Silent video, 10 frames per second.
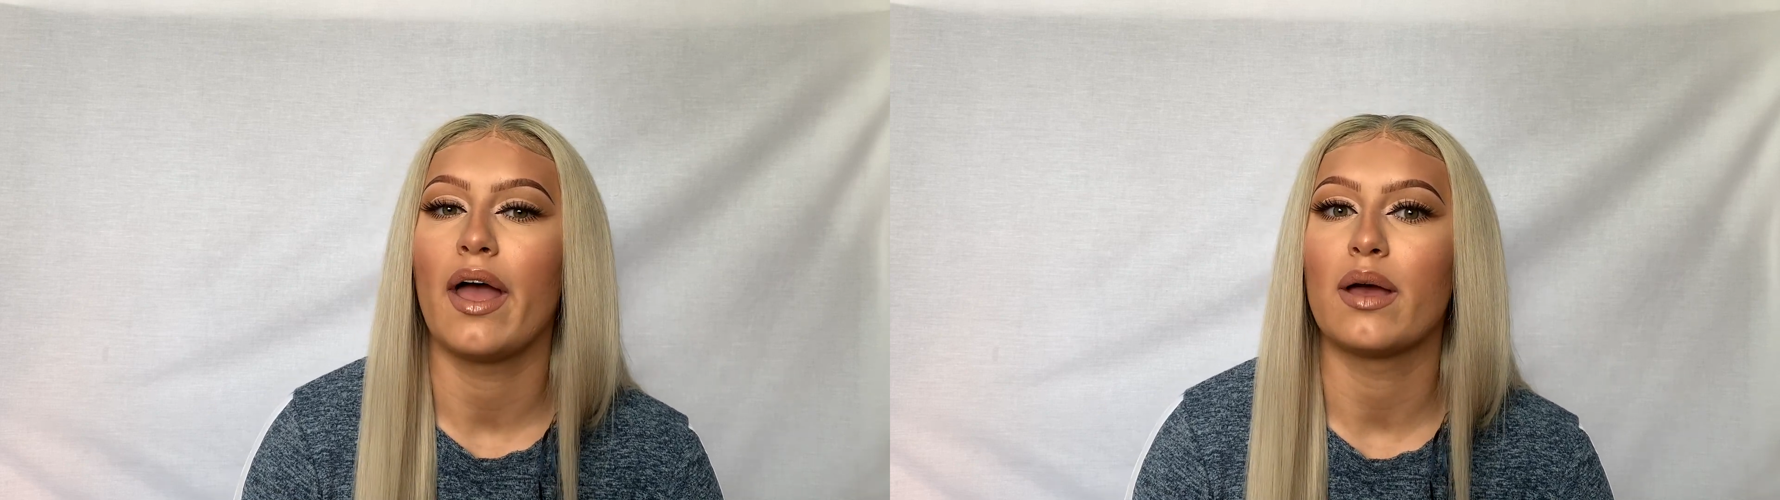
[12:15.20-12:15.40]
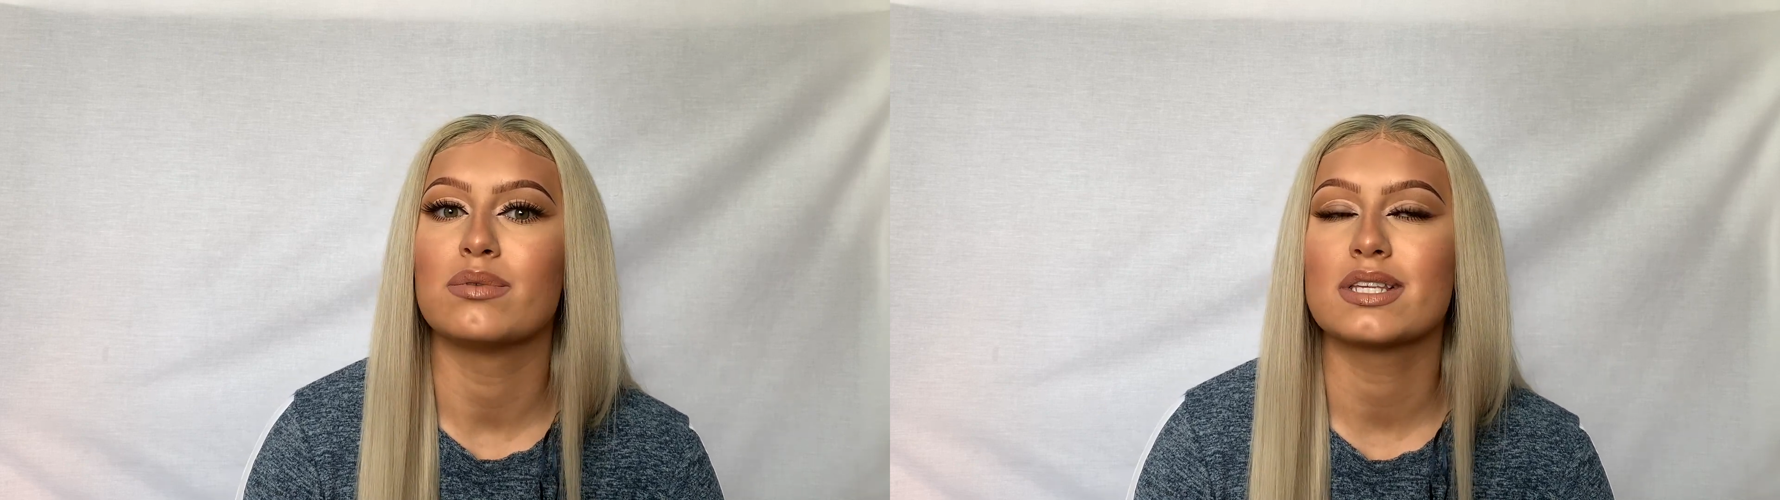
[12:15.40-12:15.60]

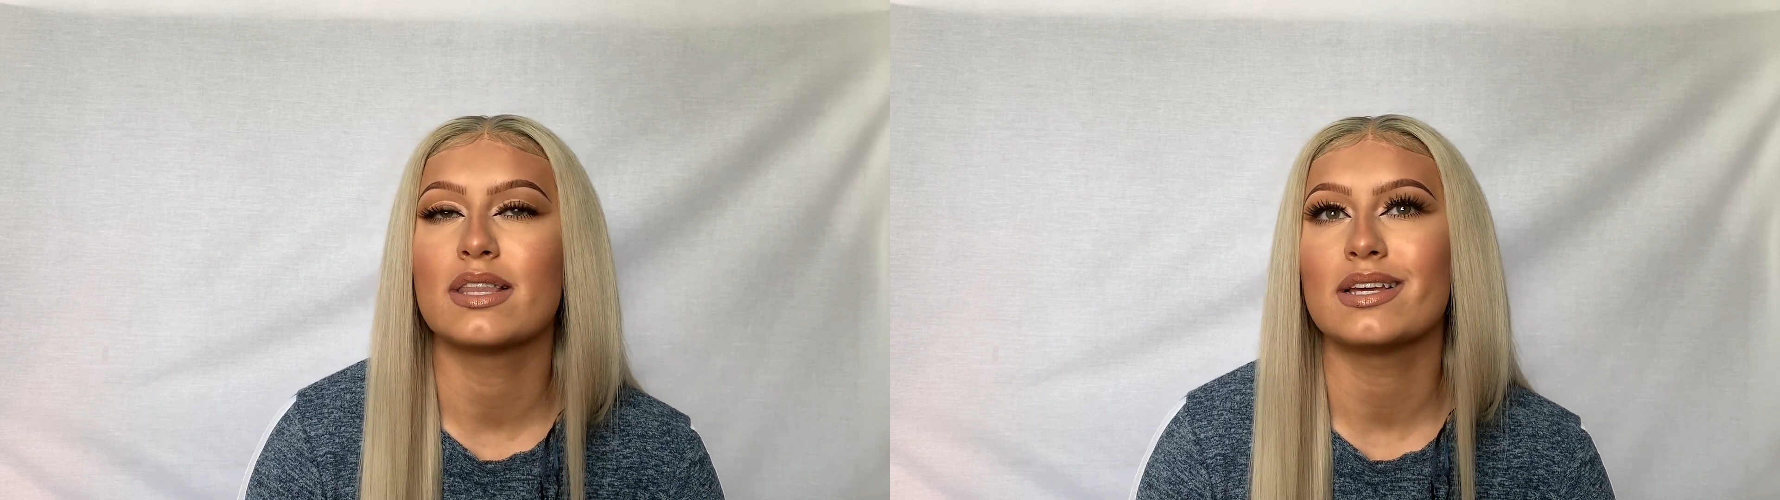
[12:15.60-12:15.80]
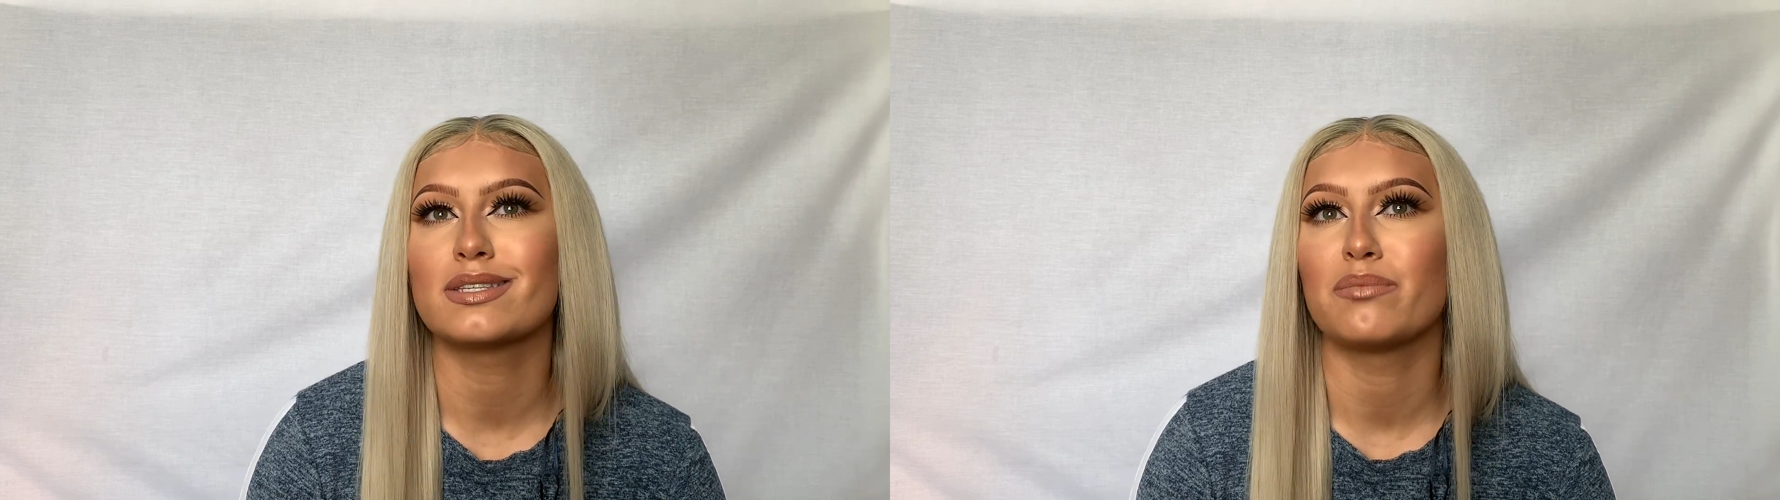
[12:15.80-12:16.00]
So
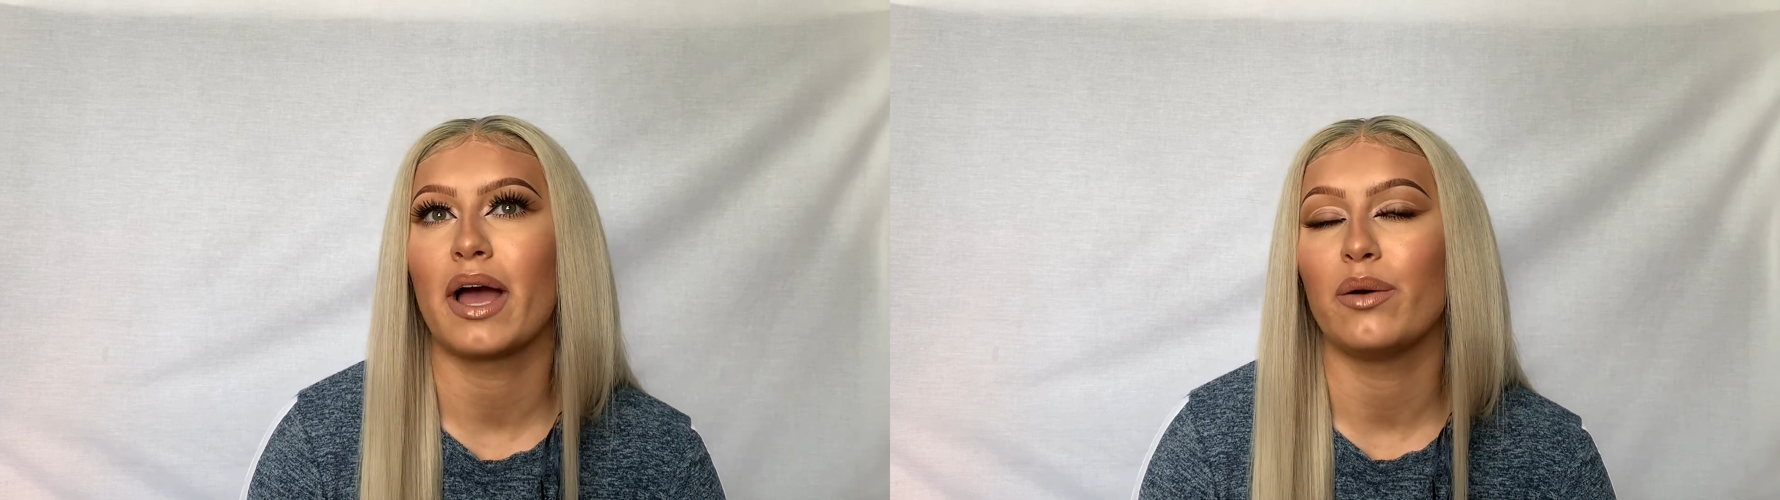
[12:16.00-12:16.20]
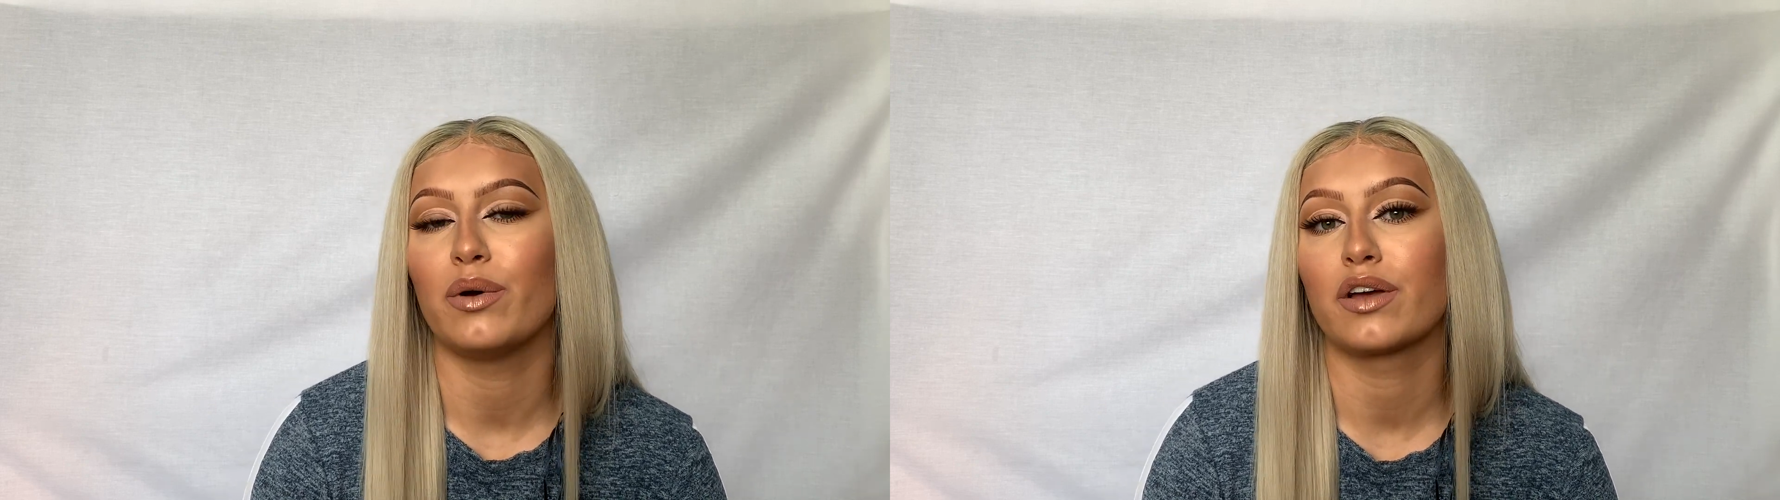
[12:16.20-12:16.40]
this
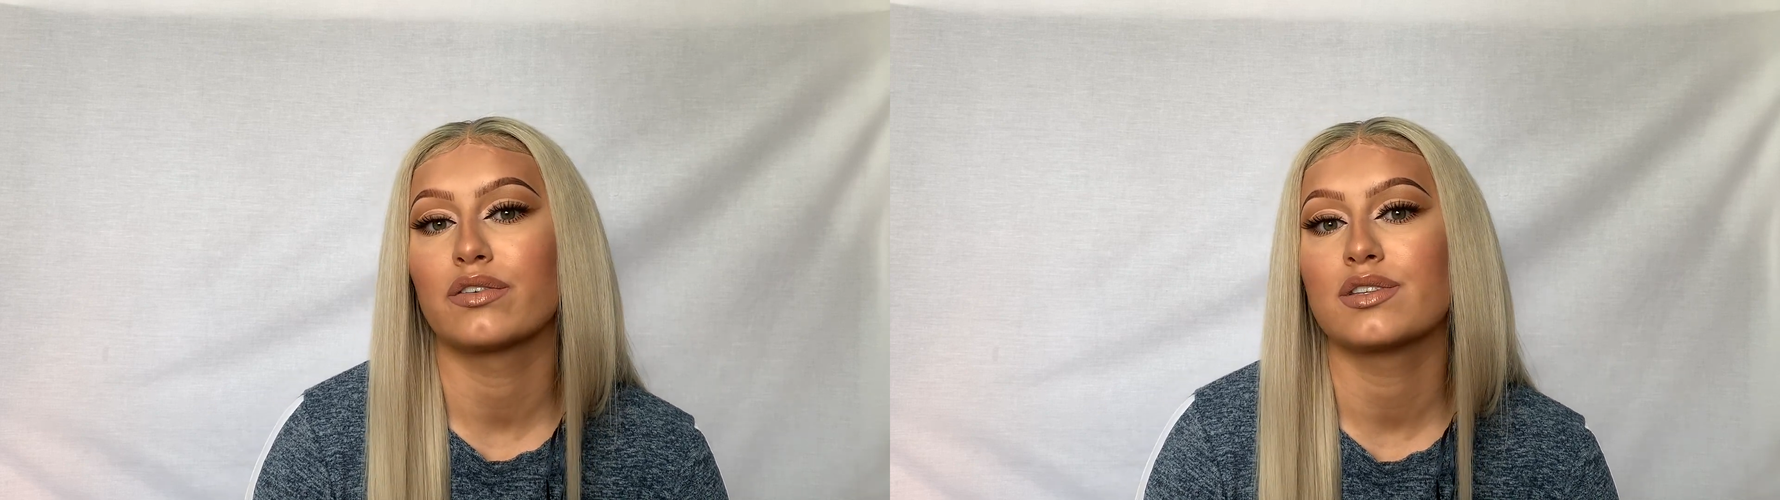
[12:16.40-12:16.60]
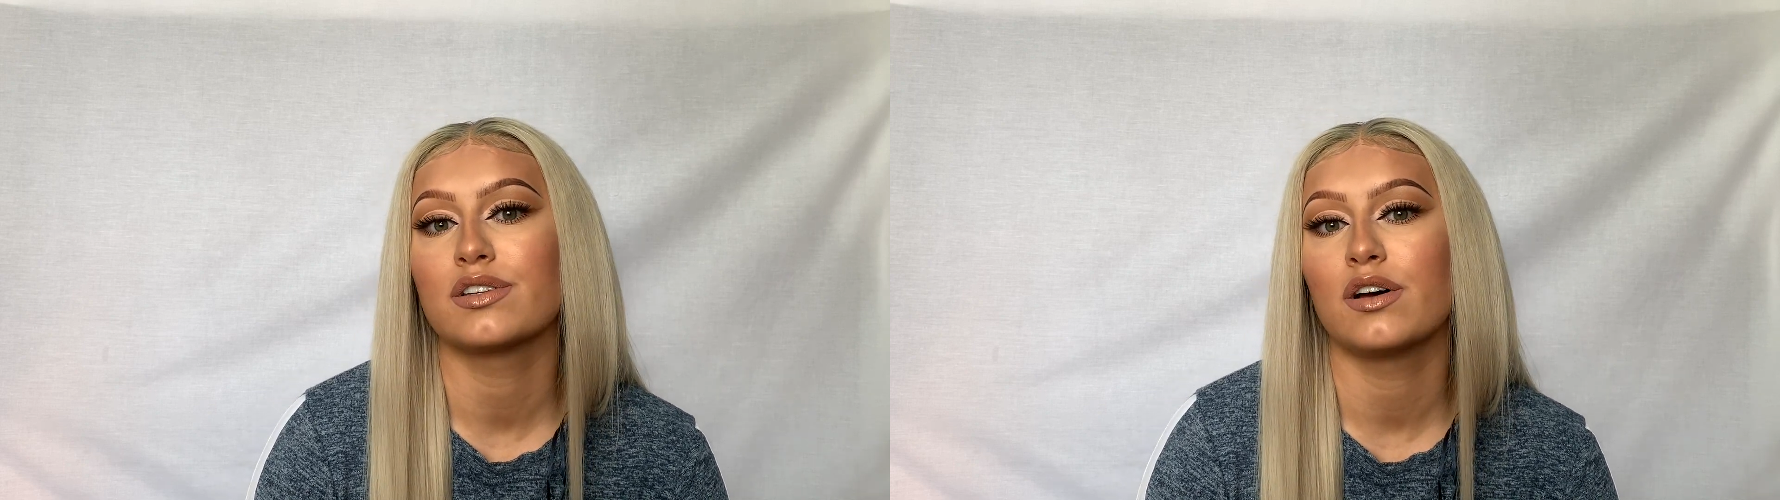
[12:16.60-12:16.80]
might work for
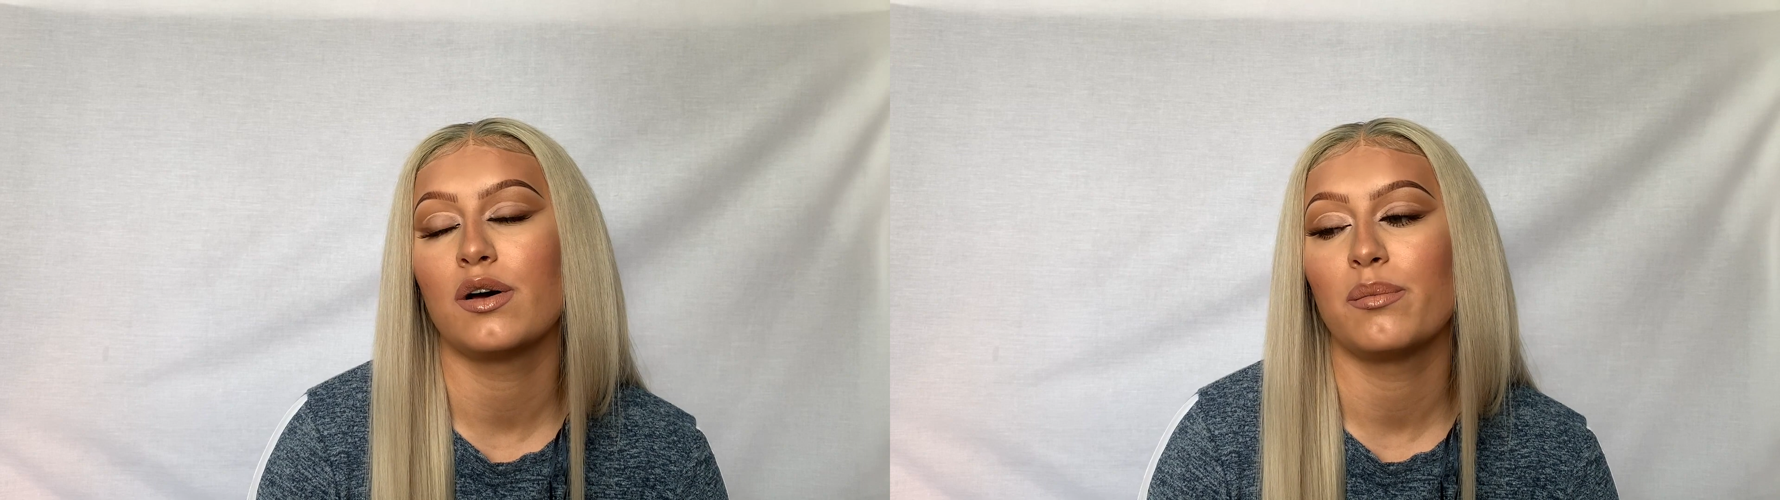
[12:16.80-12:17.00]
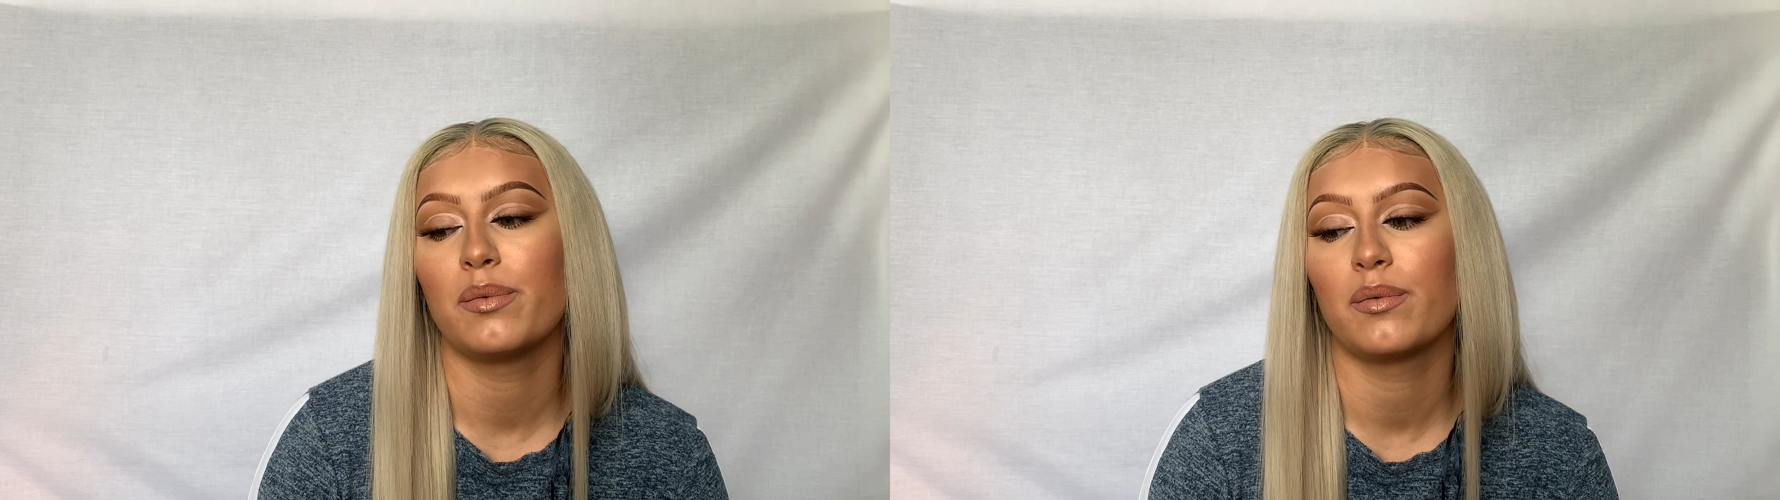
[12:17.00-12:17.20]

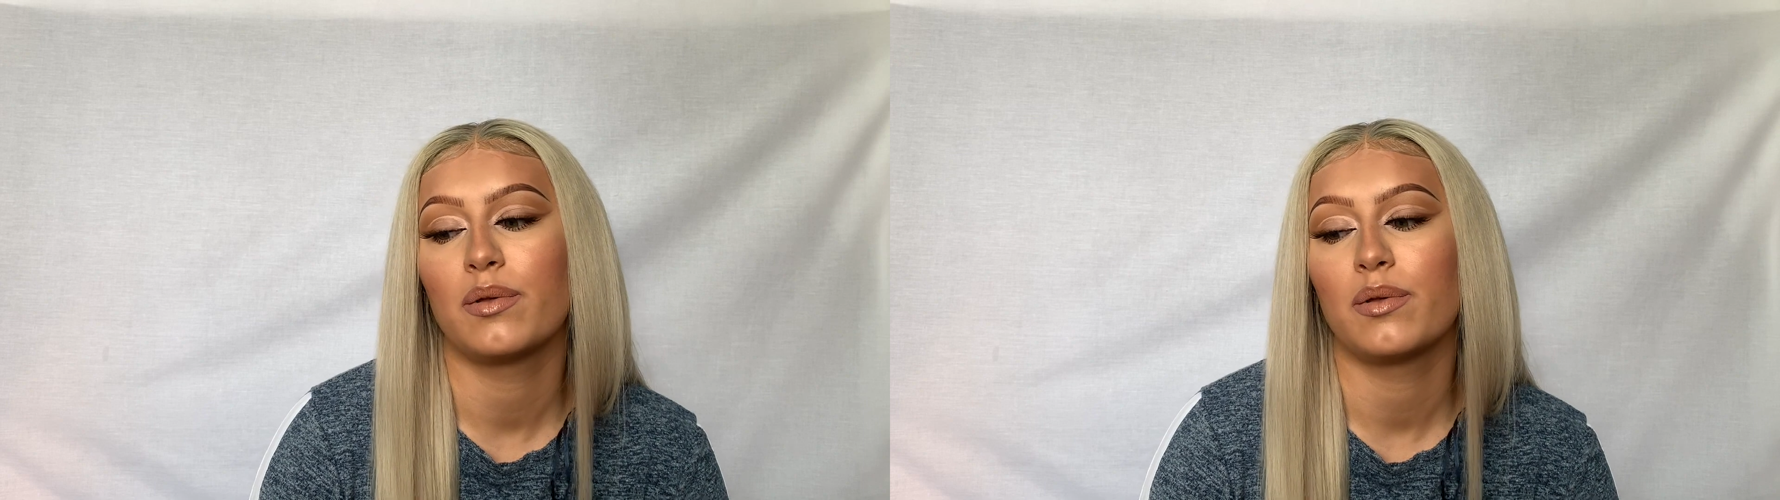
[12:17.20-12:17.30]
some